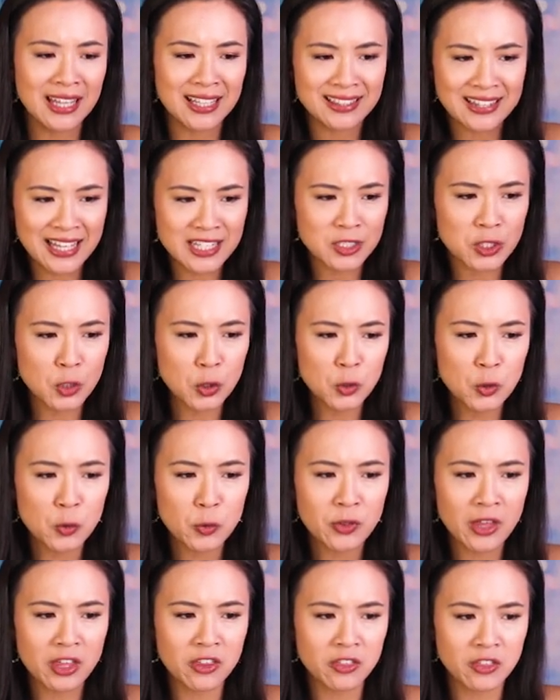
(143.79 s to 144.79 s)
Like that's
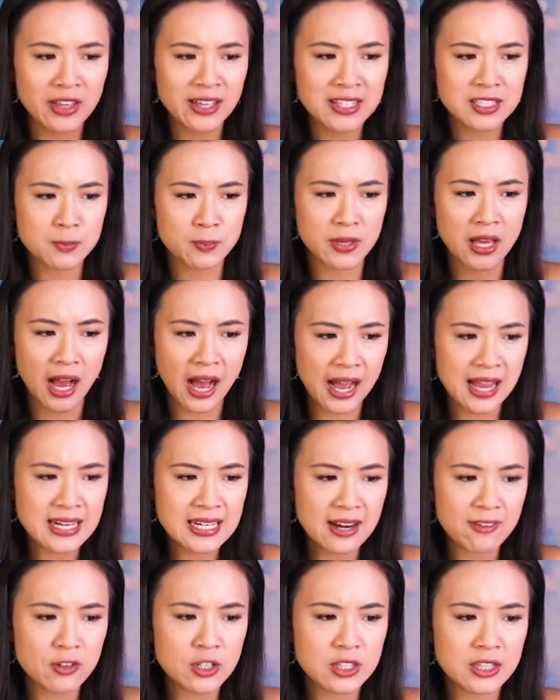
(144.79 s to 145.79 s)
who they think is
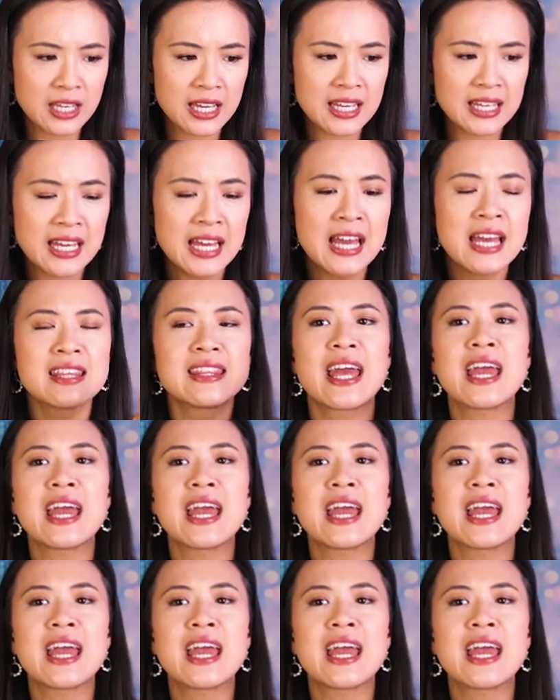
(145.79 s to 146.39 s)
behind everything.